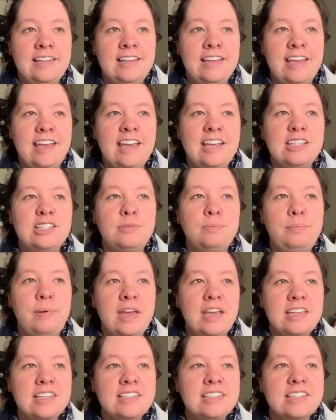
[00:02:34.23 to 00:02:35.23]
it's
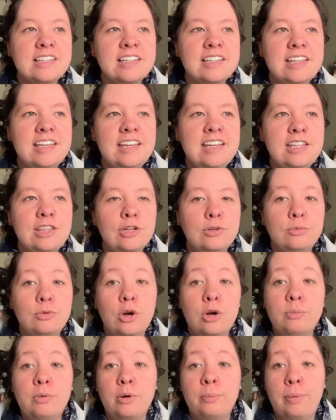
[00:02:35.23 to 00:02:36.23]
basically the
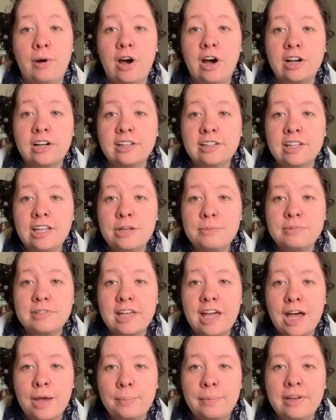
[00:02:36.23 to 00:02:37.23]
robopocalypse
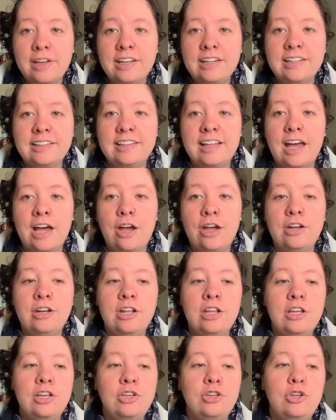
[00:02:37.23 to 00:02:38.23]
happened in that
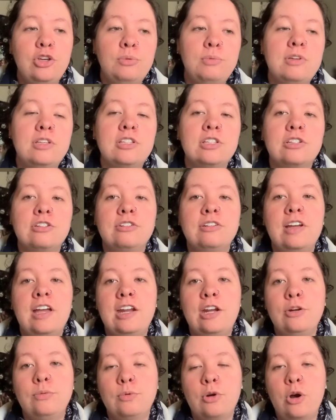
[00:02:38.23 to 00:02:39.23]
humans
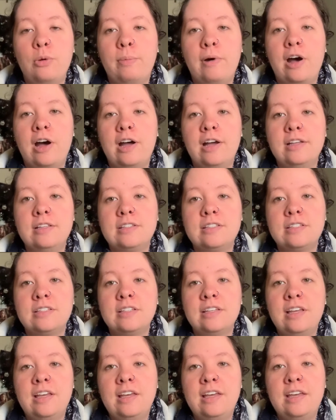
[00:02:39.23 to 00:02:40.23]
created robots
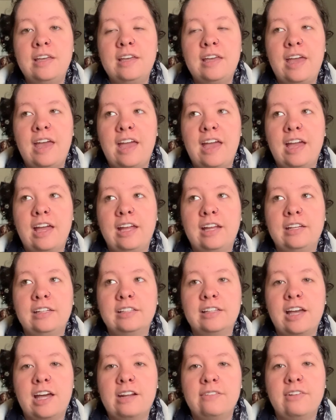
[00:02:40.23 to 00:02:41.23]
and
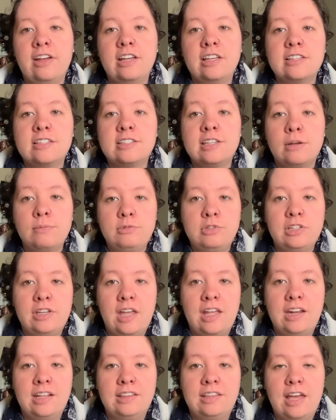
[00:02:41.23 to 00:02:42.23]
kind of like
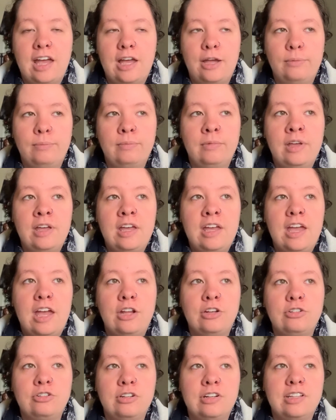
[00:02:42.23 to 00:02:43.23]
subjugated them
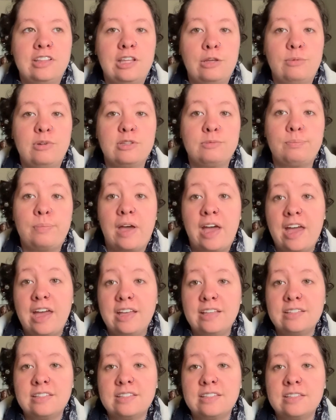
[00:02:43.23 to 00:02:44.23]
and treated them as
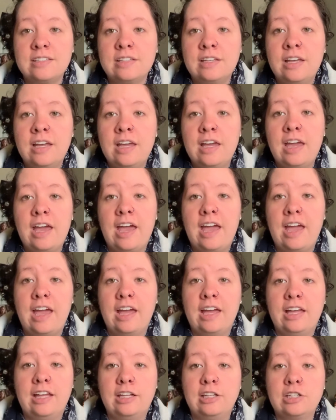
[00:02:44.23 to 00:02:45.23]
pets
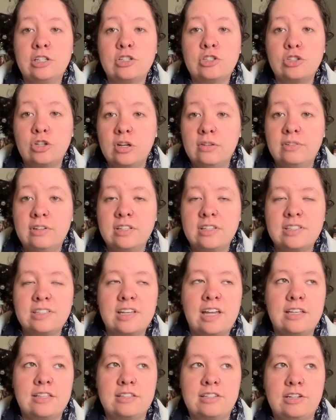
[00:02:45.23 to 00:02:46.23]
and servants
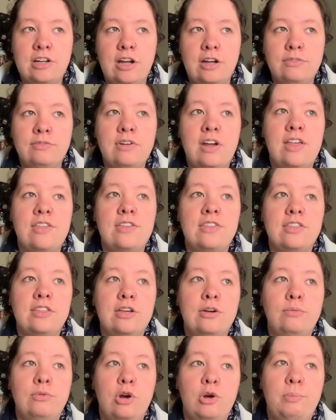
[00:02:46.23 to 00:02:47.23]
and stuff. And then
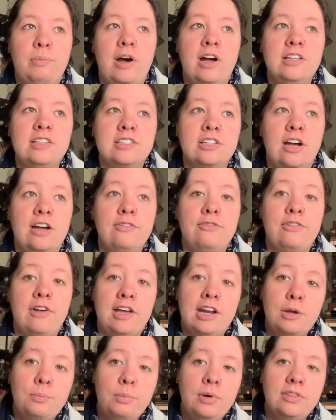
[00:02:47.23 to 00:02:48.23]
the robots got fed
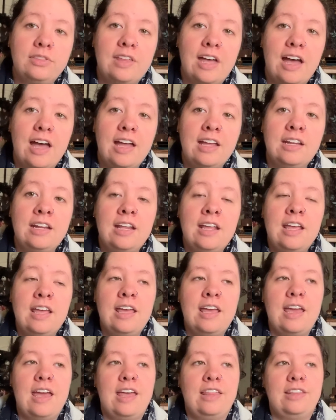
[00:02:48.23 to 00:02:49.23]
up with that
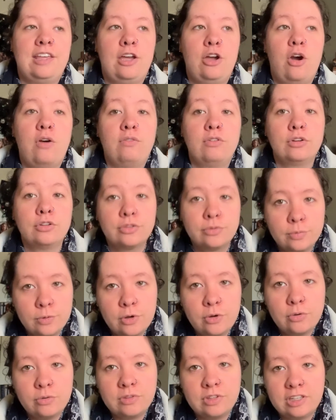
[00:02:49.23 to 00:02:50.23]
and they
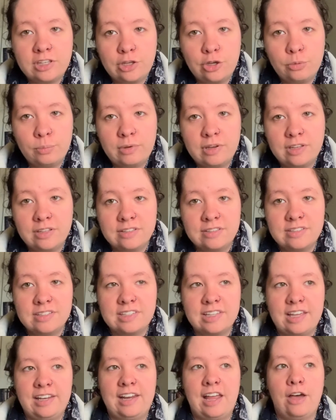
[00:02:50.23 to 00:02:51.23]
overthrew the humans.
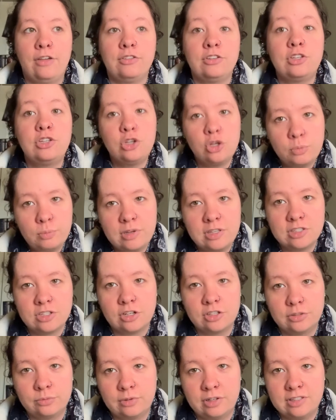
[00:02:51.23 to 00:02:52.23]
And now the humans
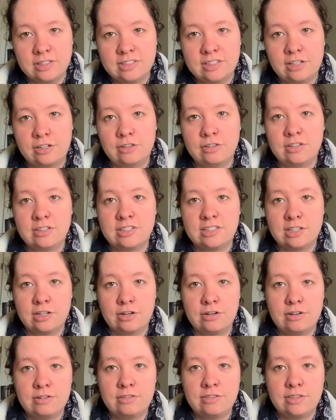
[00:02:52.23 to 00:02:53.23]
are the ones that are the,
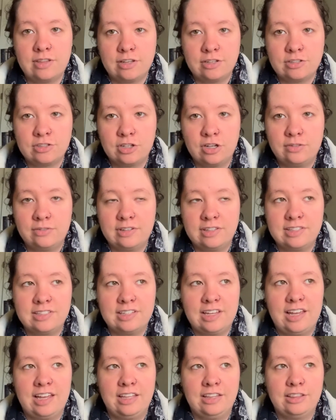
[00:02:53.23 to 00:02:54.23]
ser the servants
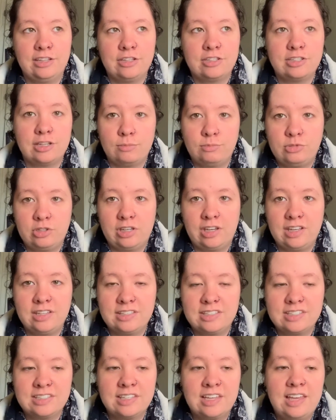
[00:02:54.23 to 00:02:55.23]
and the
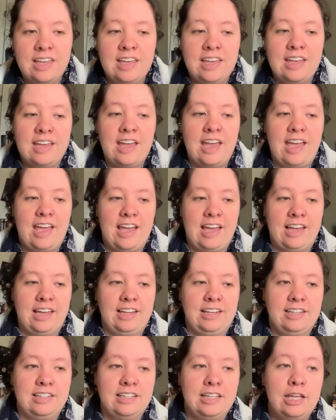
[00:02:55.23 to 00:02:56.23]
subjugates.
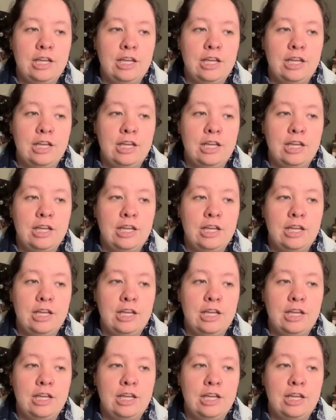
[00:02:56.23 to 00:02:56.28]
And